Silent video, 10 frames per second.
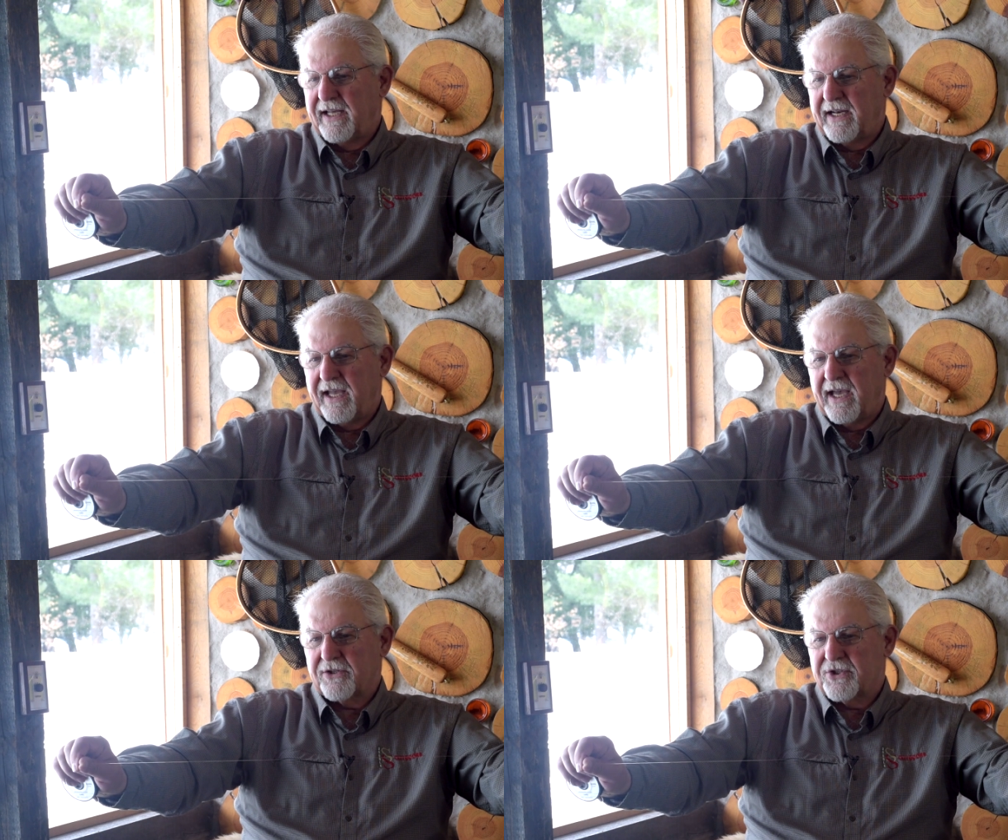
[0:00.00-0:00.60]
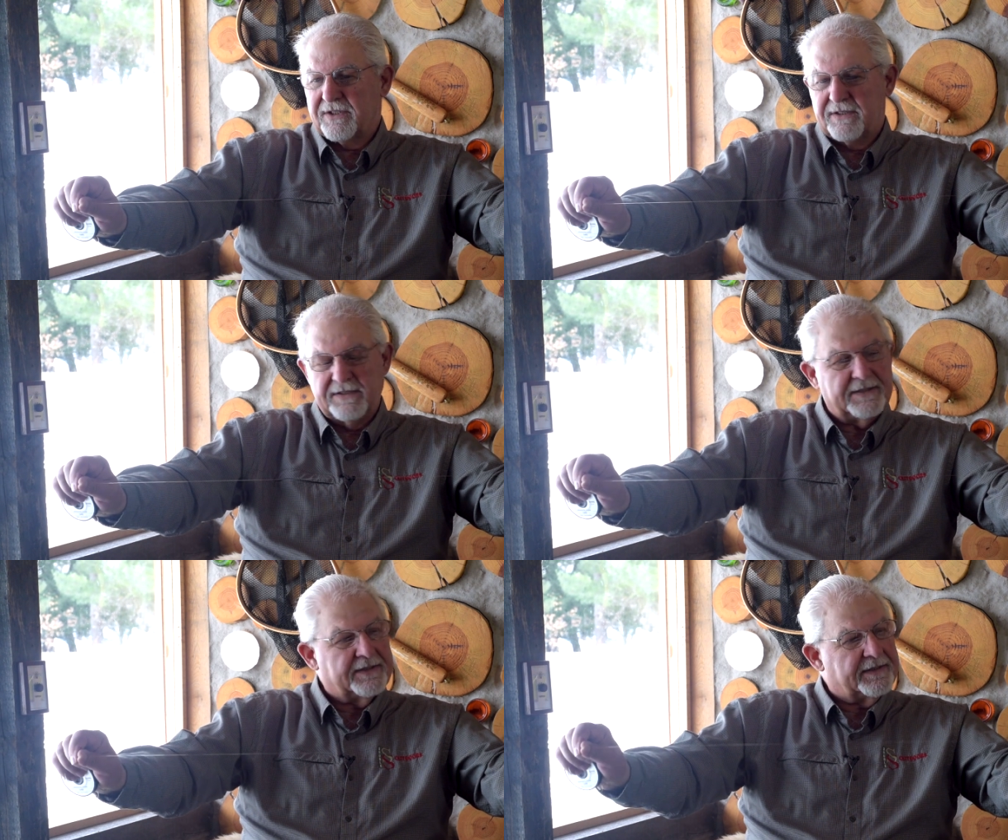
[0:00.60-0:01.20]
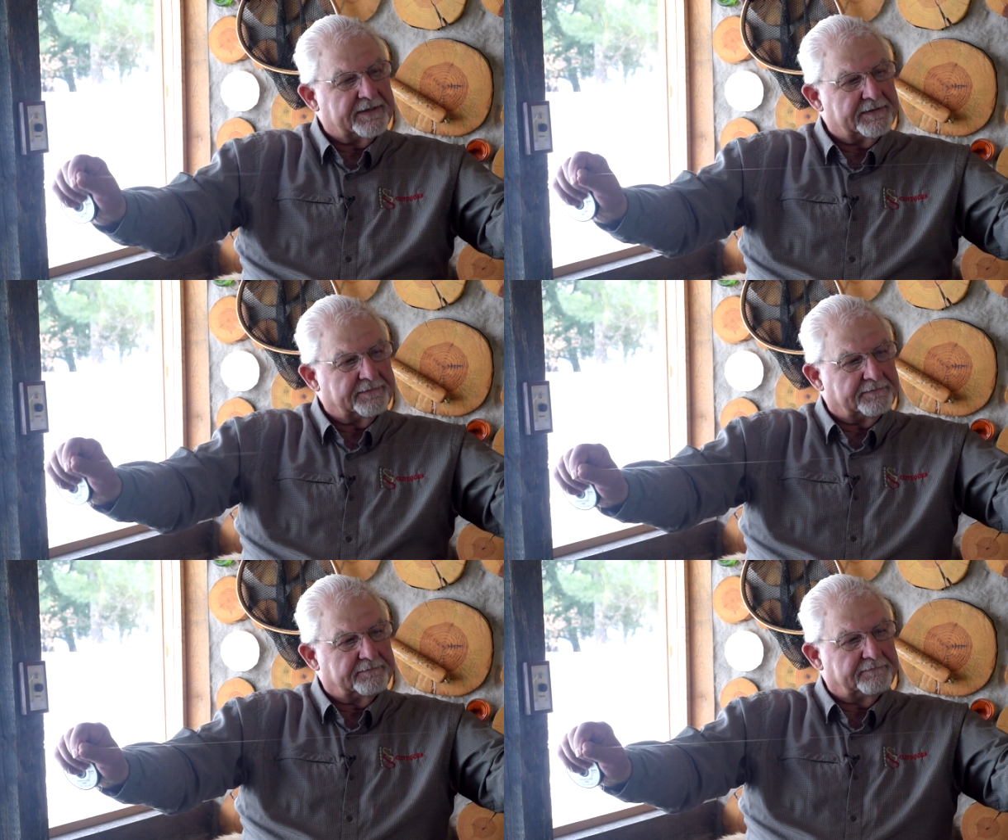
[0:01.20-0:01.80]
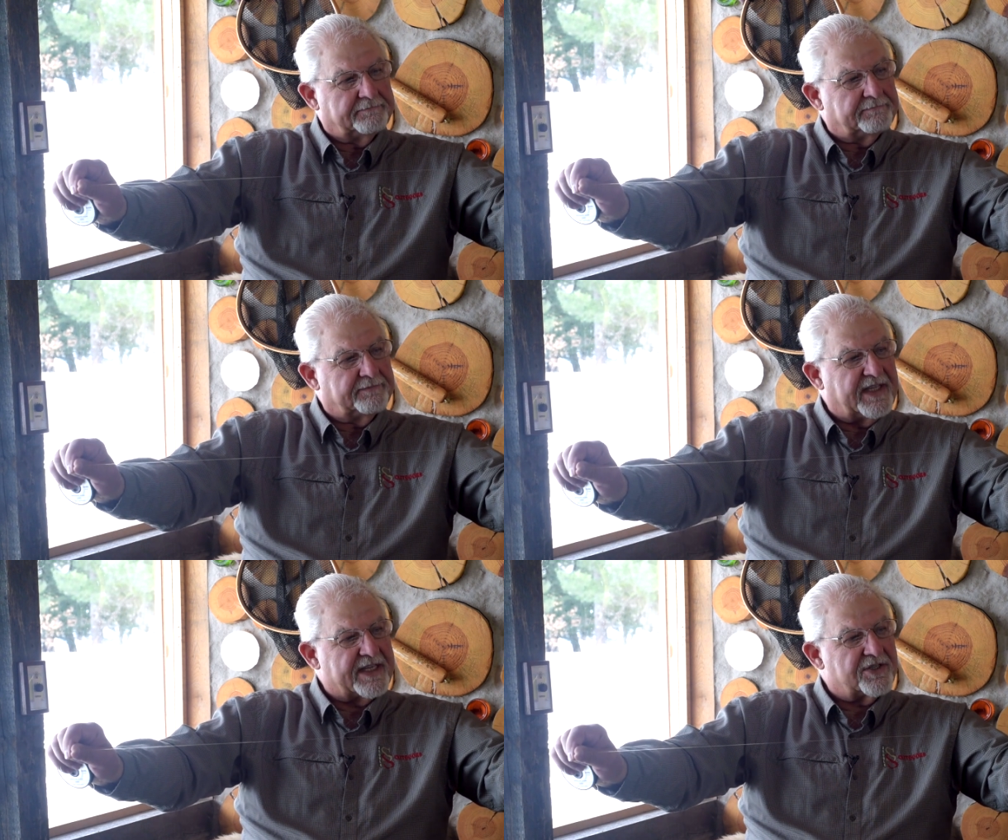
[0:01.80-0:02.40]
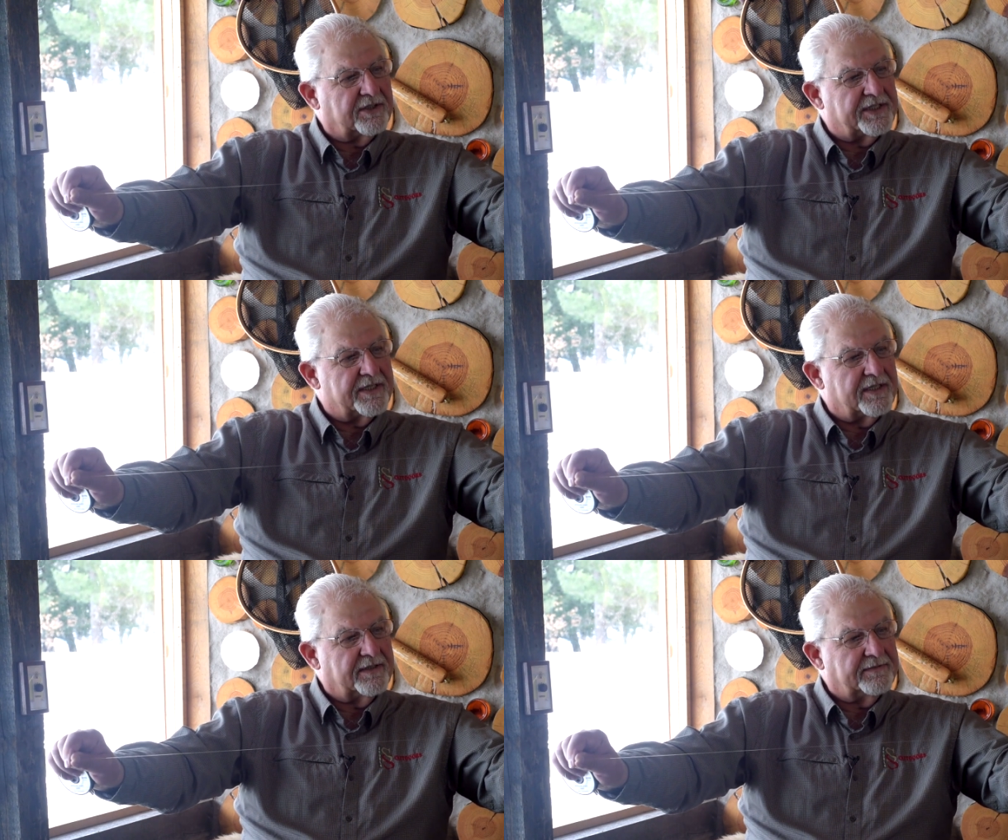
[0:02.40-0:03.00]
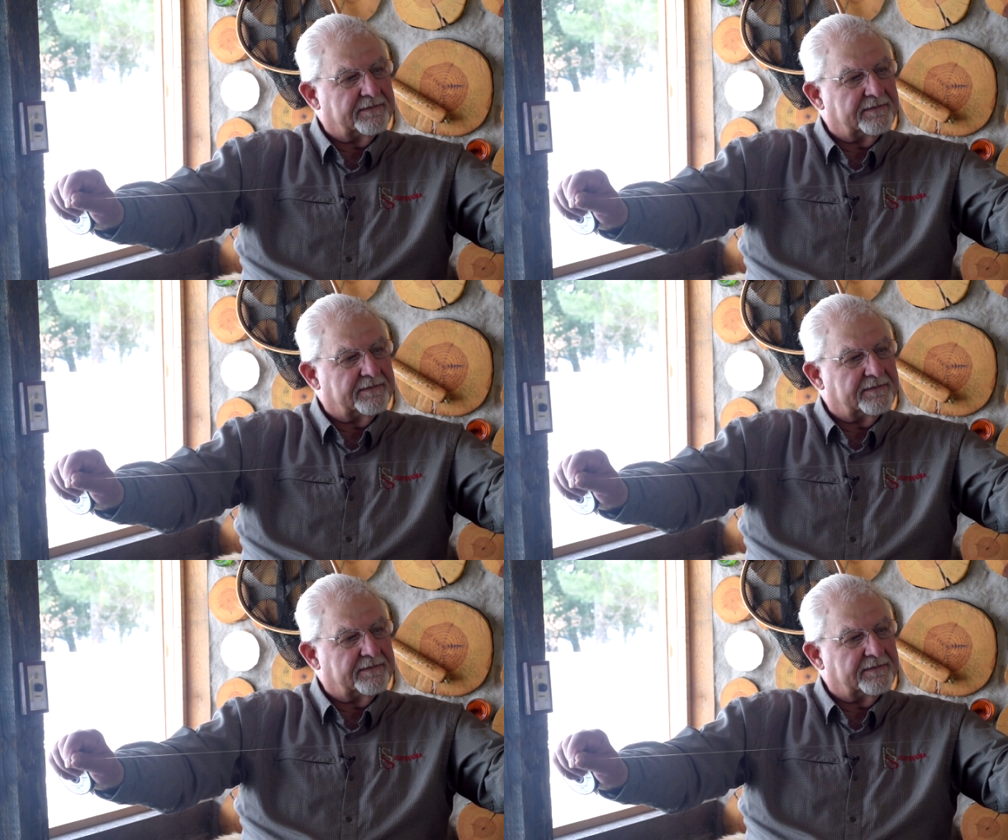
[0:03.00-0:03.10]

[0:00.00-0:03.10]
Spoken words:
a lot of action. That's the leader.